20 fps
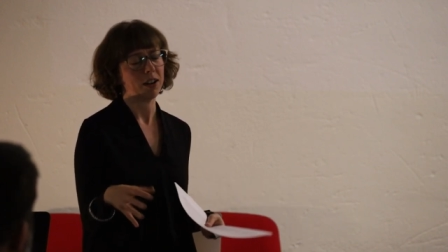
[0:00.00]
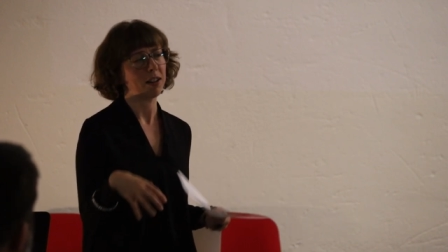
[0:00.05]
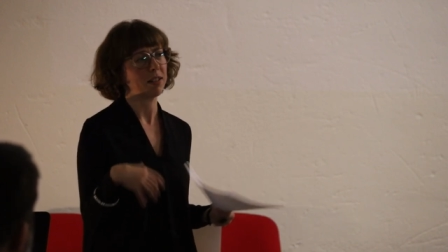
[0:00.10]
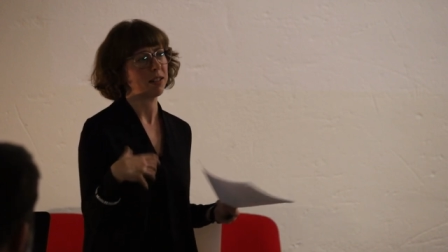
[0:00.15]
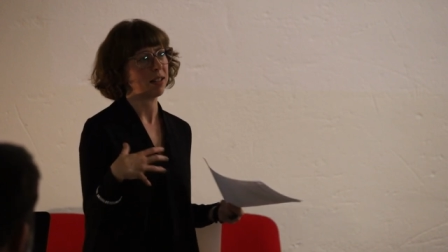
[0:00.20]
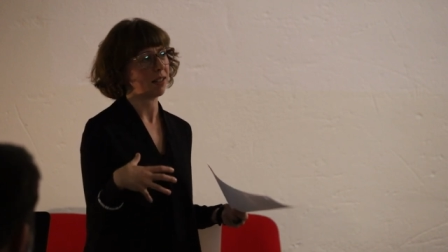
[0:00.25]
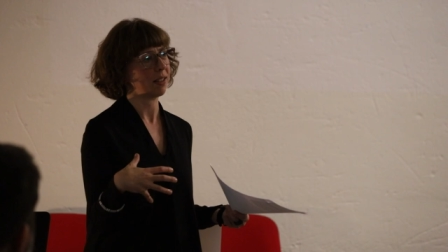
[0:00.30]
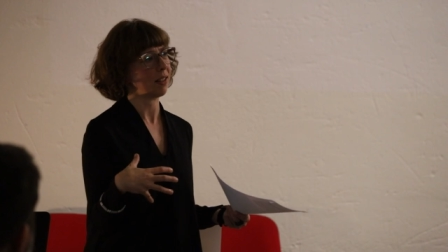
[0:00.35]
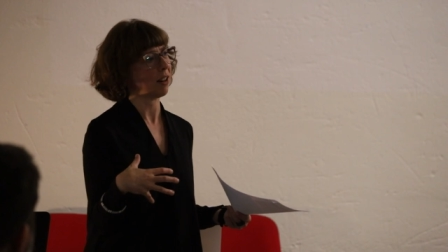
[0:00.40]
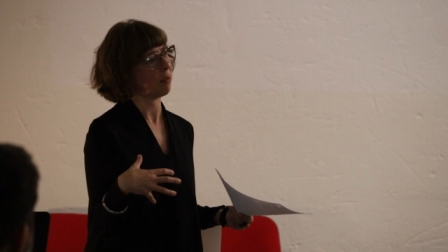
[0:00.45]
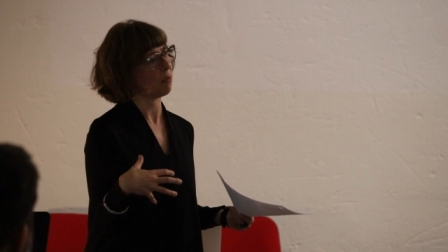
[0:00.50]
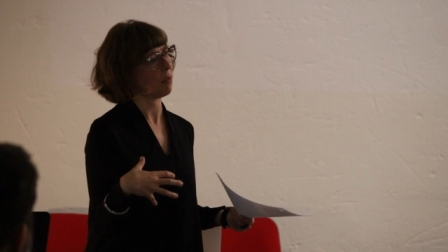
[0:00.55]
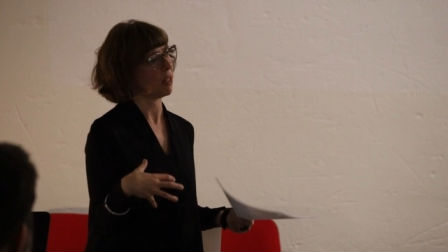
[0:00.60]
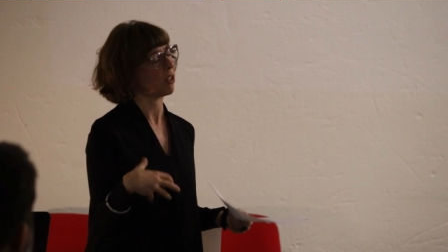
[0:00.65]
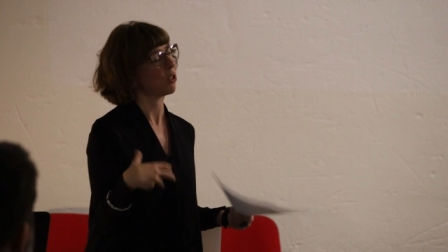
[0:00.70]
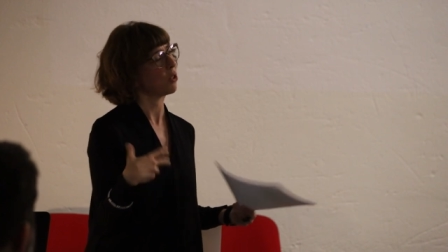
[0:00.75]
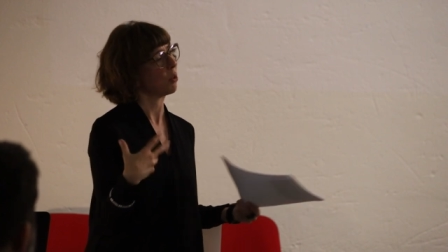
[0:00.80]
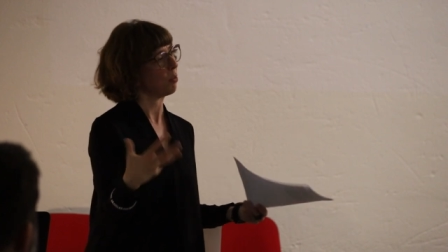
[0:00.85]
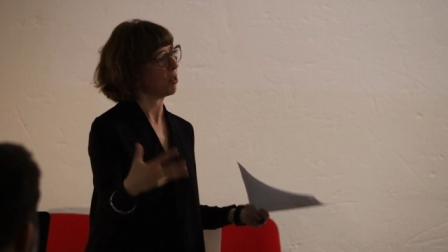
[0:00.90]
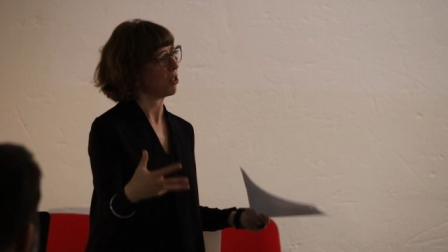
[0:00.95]
Artists are
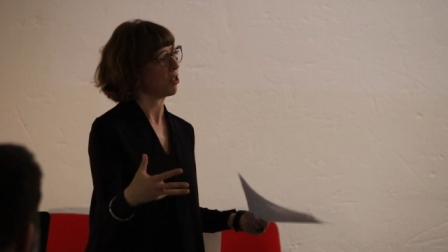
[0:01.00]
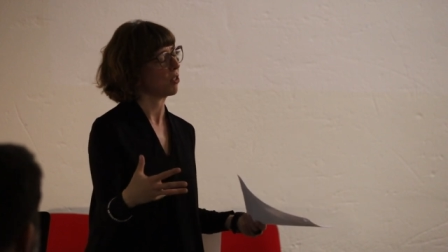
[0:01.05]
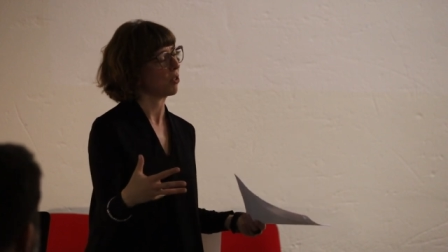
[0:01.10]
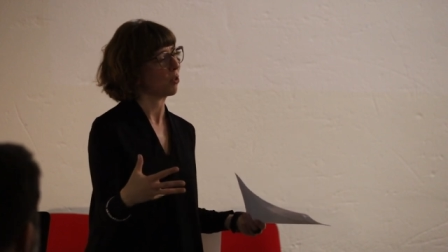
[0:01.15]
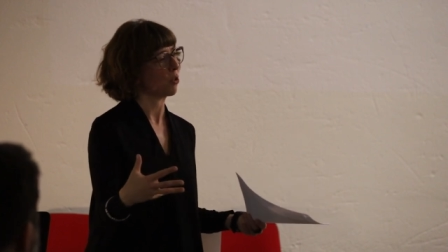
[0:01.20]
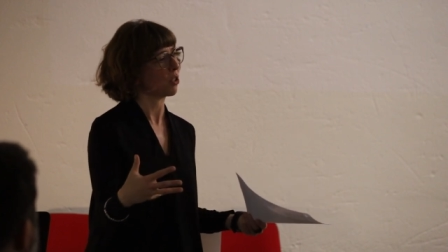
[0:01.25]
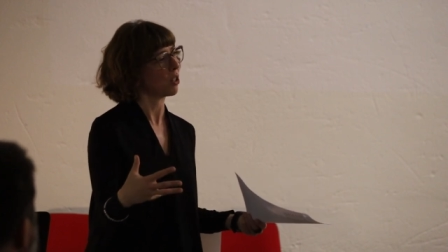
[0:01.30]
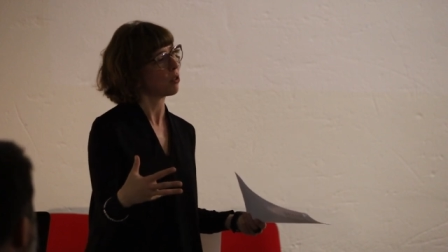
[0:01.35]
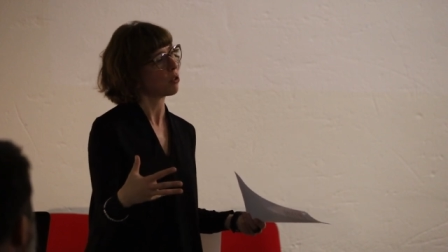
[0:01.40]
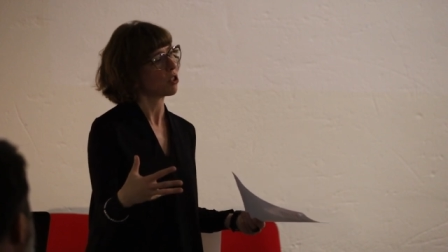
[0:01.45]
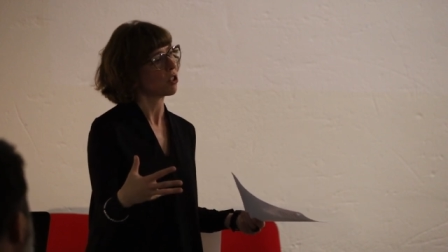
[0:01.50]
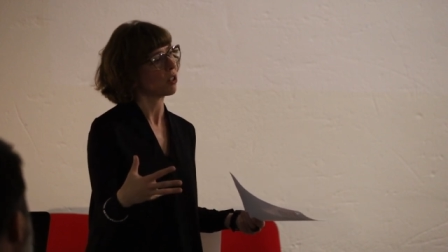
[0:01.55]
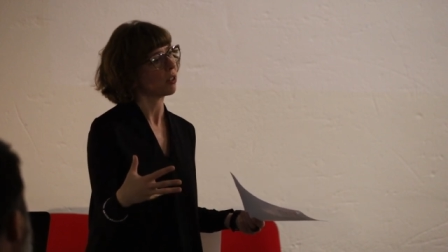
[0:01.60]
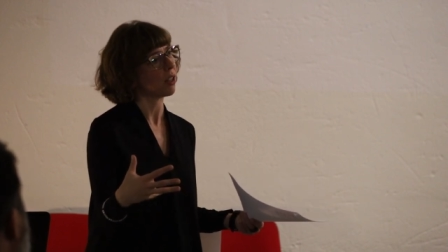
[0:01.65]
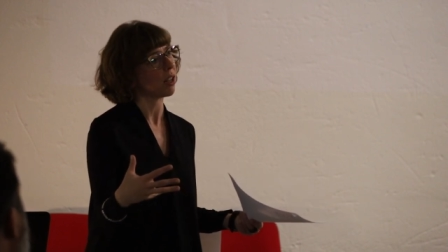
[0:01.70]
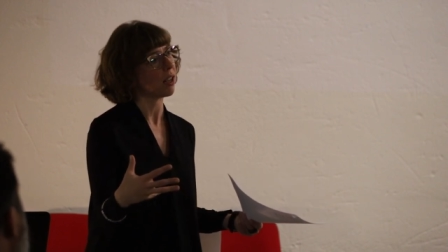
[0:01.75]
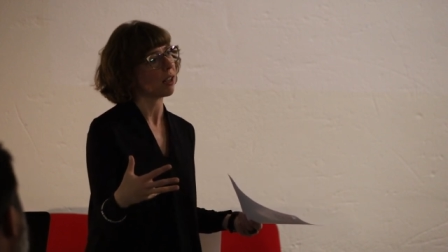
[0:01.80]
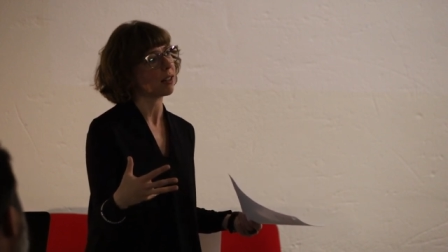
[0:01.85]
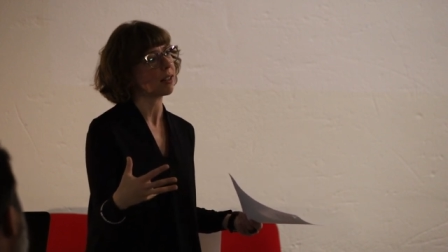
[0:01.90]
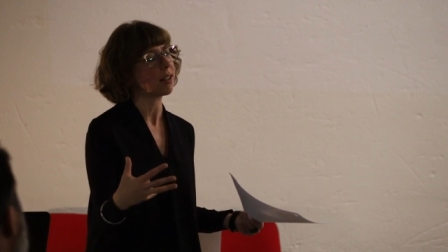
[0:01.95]
meant to, be, to
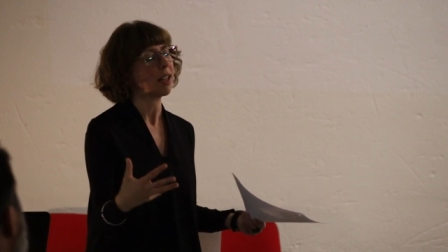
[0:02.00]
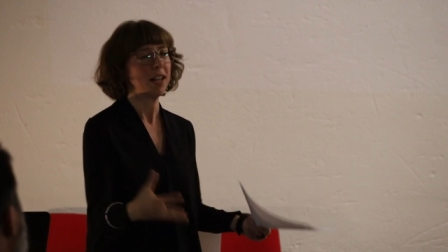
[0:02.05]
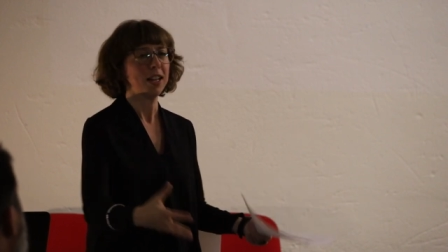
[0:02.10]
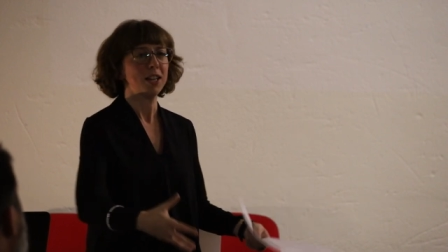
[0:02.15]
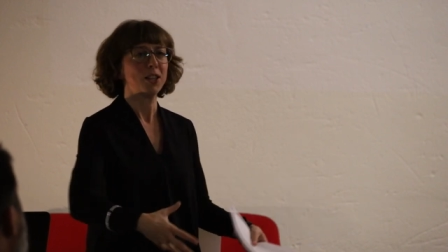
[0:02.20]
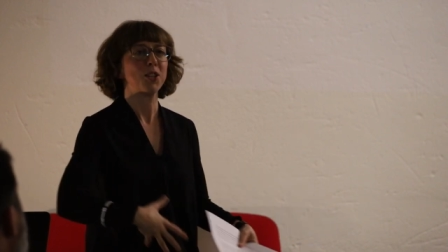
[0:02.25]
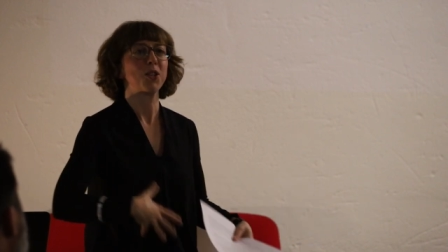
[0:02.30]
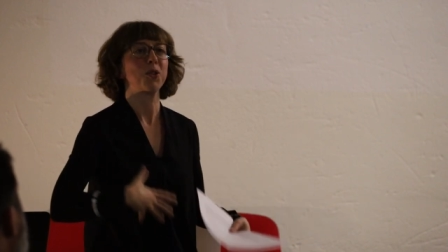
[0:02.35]
socialize,